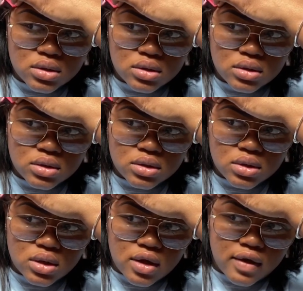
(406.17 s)
Just
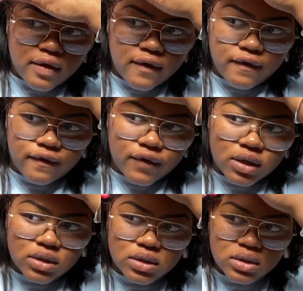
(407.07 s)
gonna
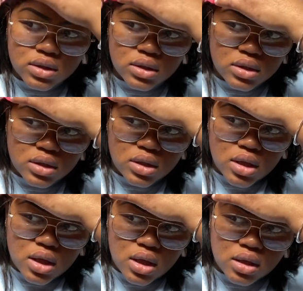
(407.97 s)
fix
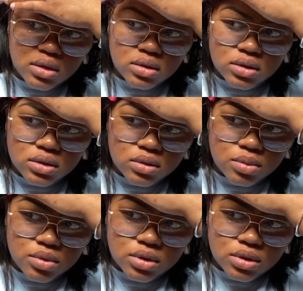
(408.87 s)
that.
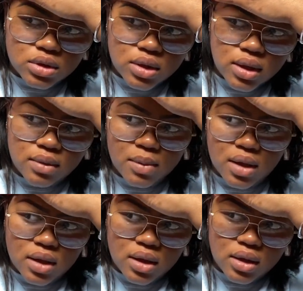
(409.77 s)
Push that
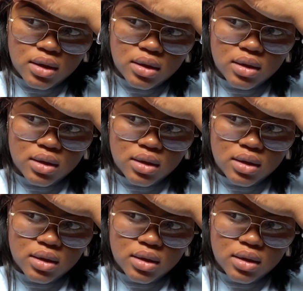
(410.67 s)
back.